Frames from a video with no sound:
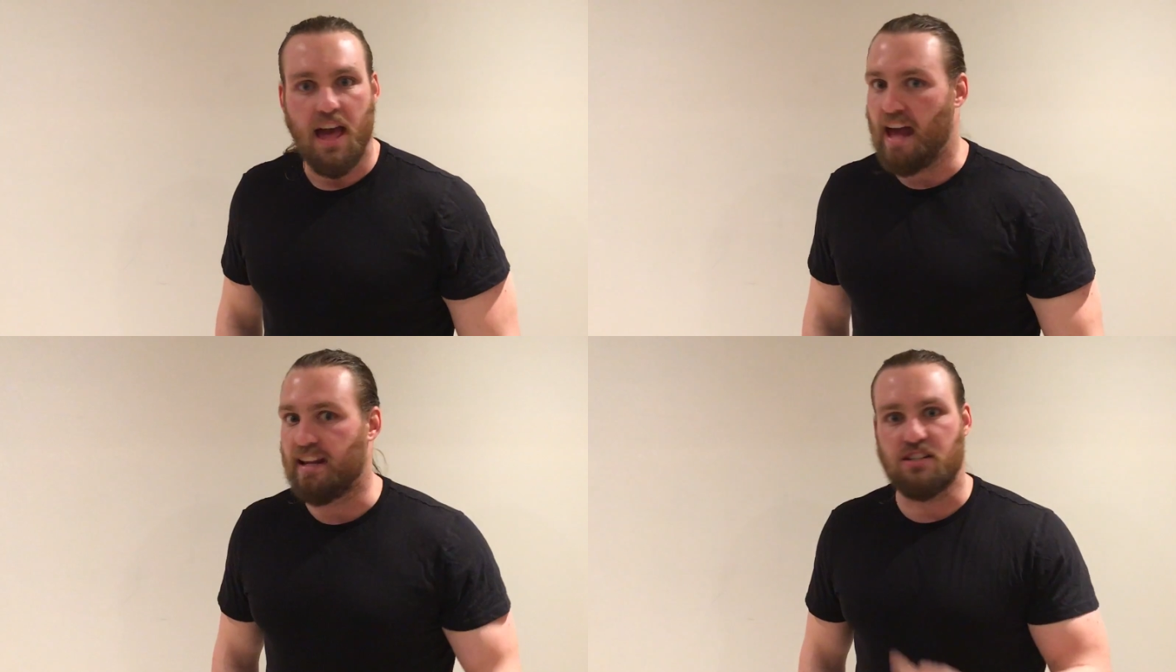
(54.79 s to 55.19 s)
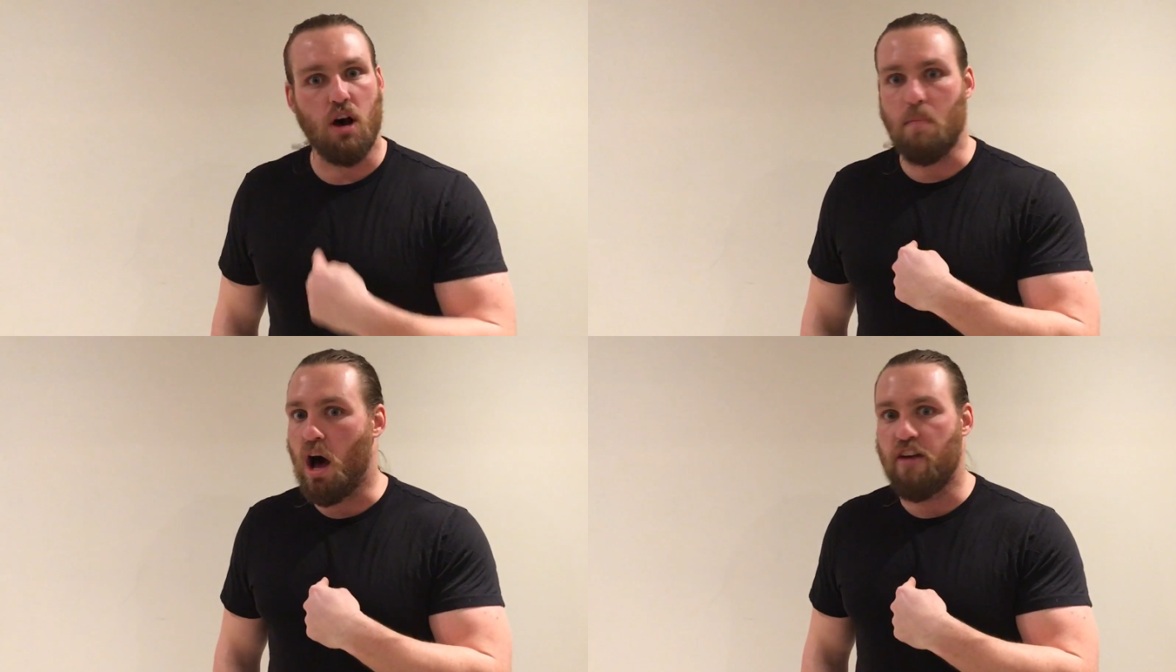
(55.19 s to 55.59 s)
And it's
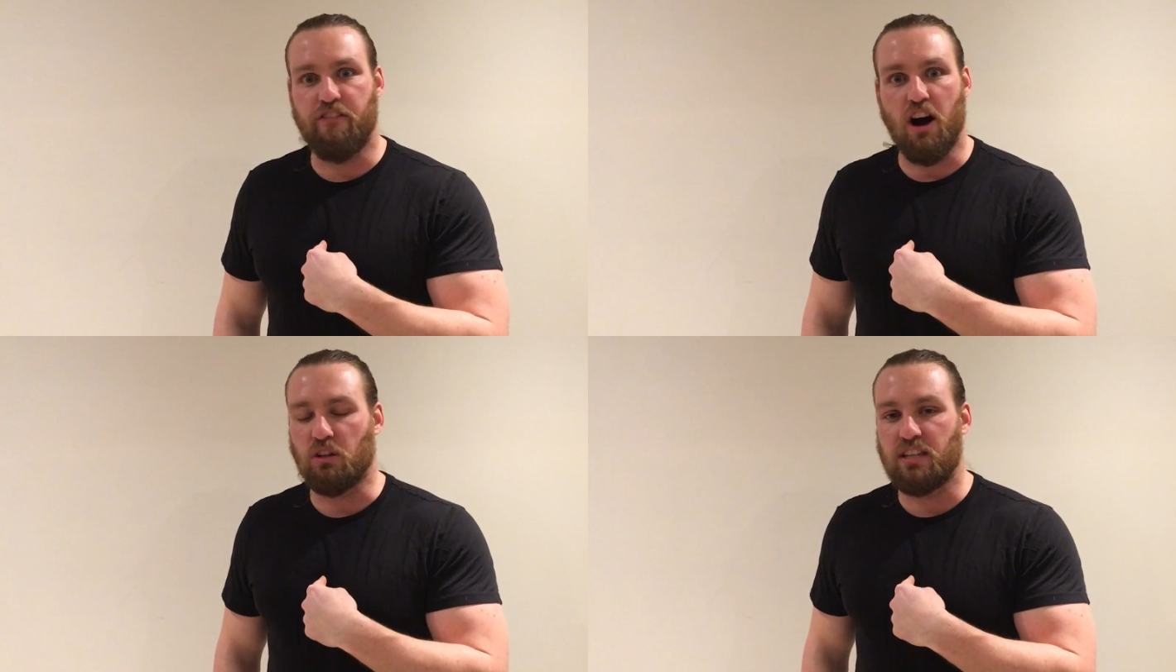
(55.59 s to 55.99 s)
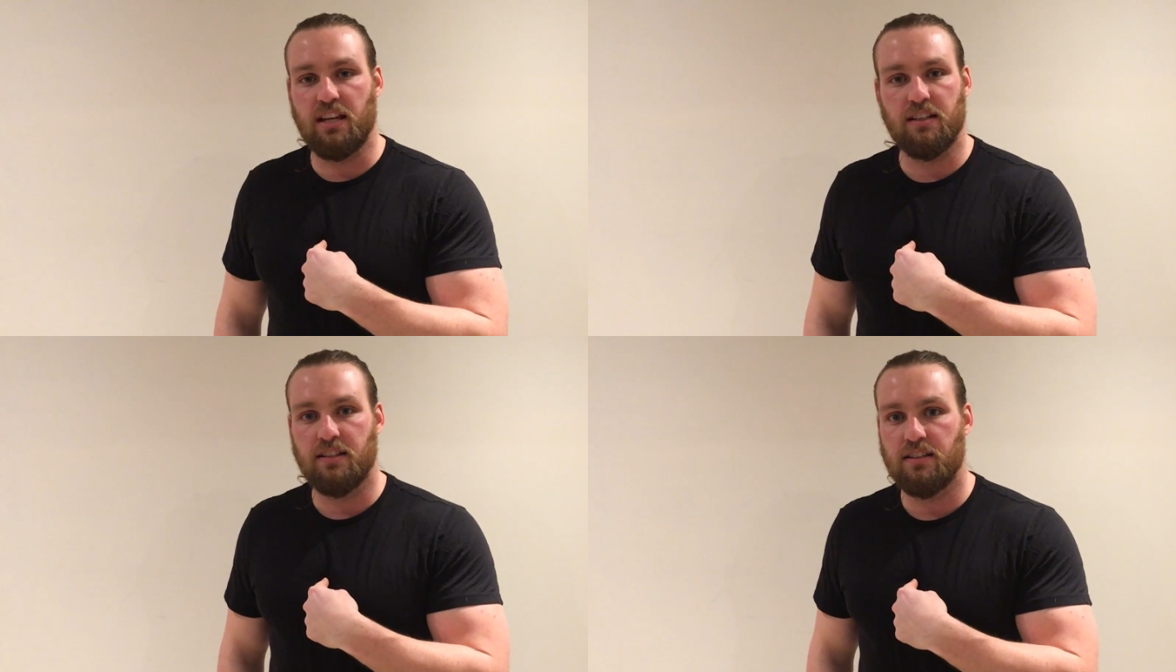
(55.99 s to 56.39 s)
not my fault.
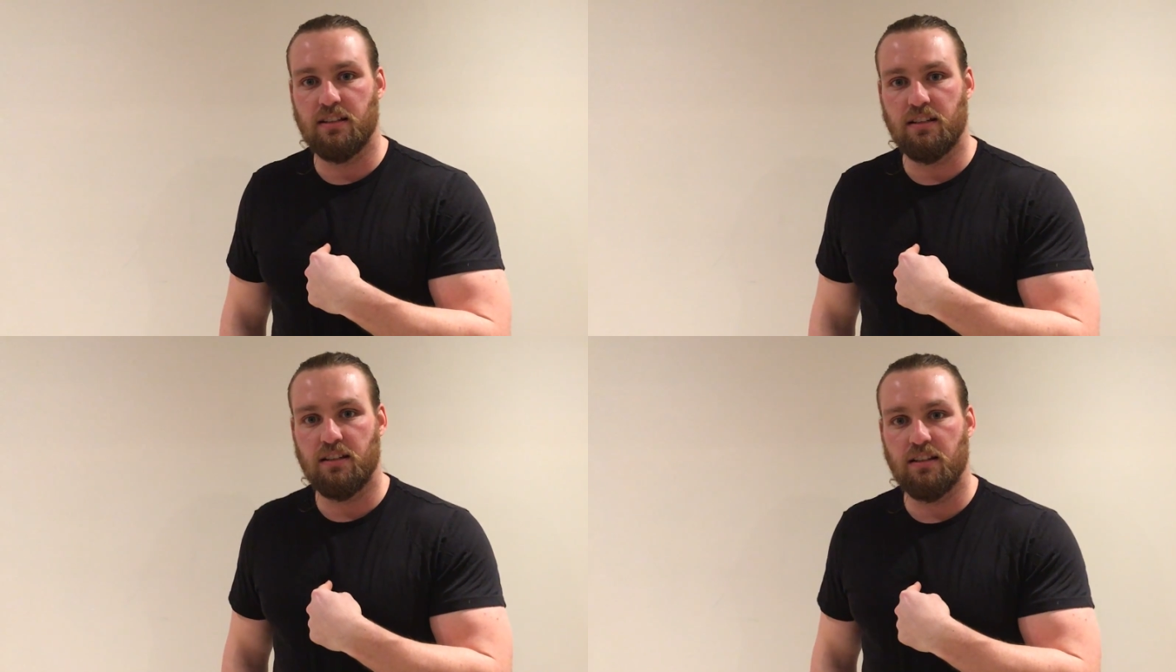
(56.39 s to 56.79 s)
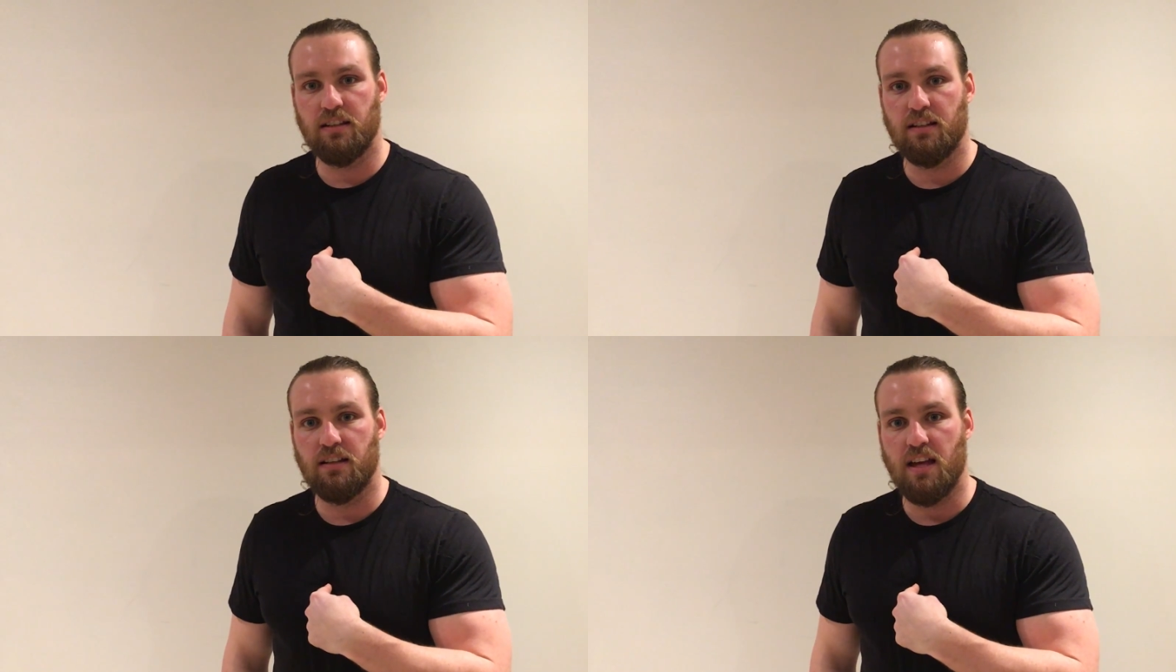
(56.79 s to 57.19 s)

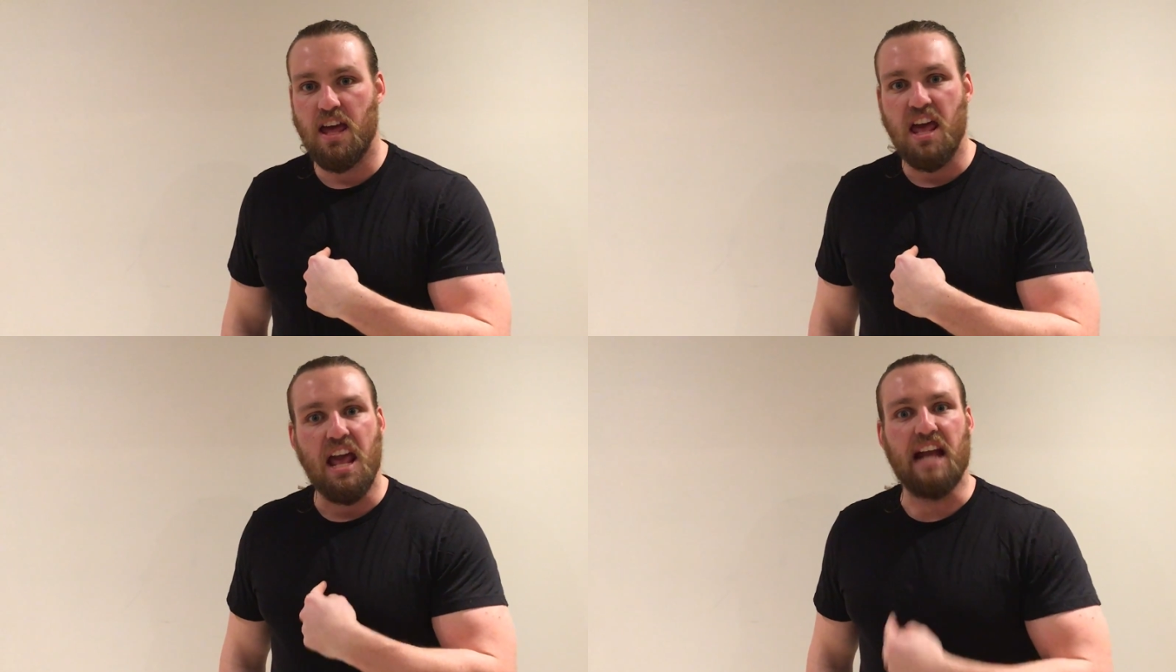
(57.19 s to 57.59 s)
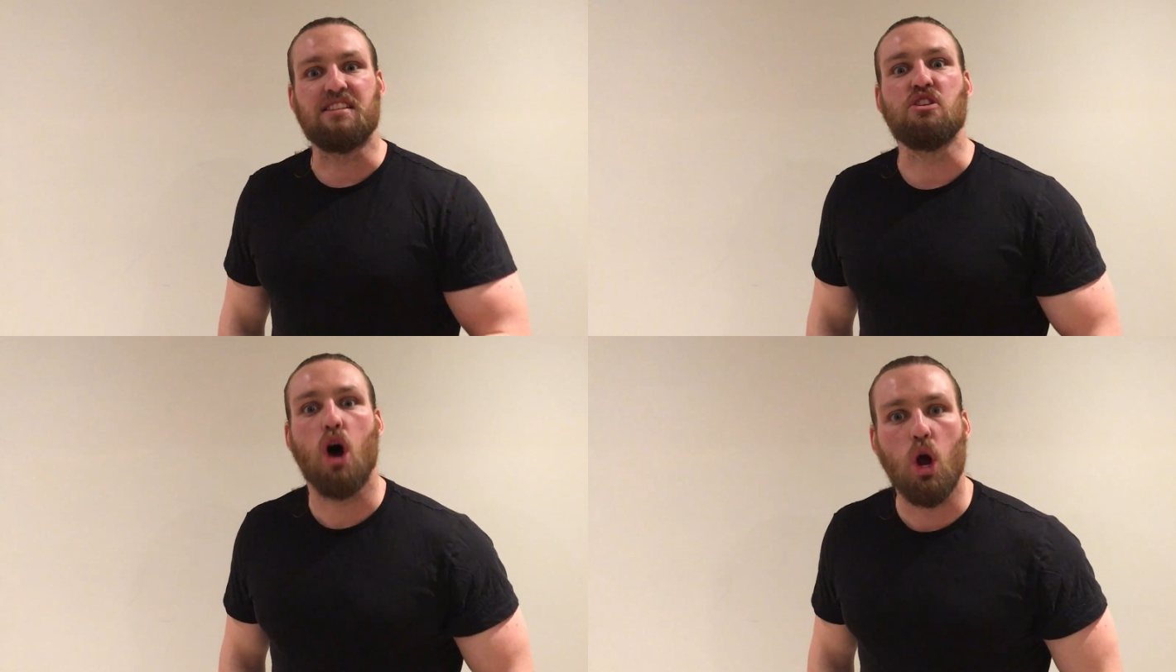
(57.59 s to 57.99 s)

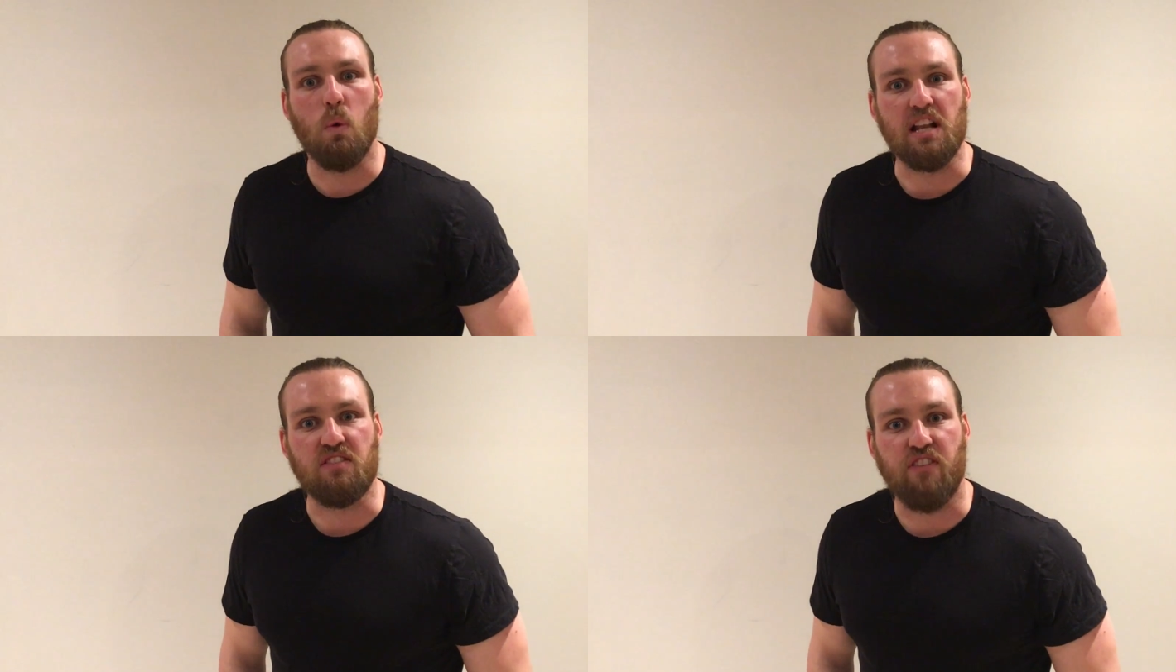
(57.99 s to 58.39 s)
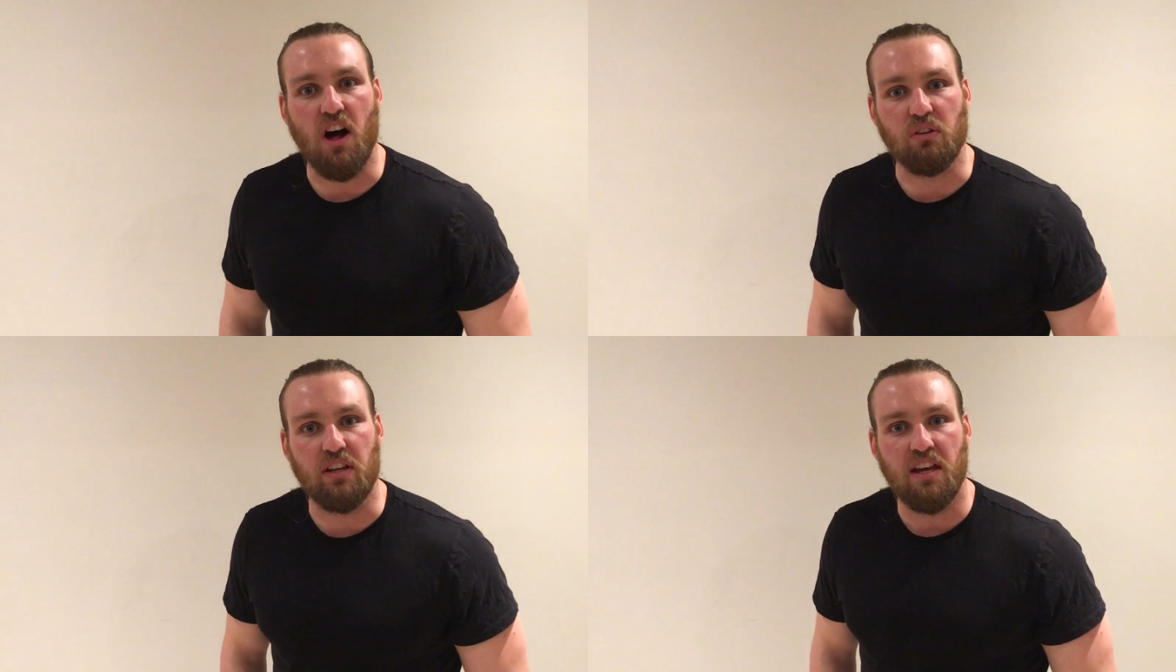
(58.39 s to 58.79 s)
It's no one's
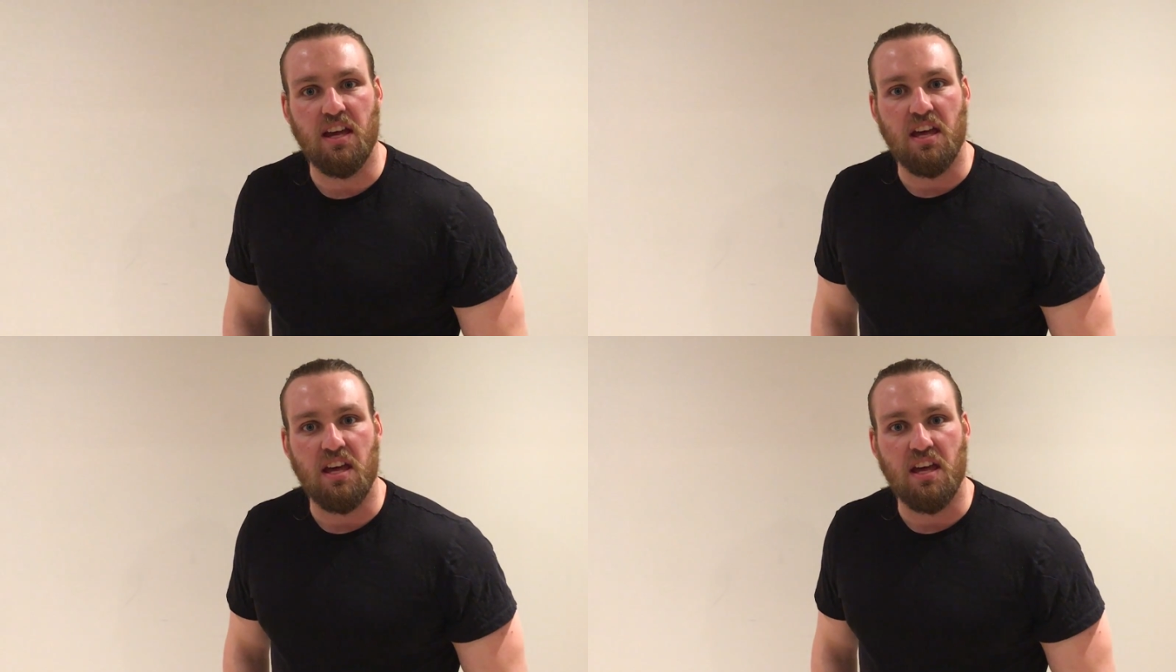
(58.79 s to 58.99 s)
fault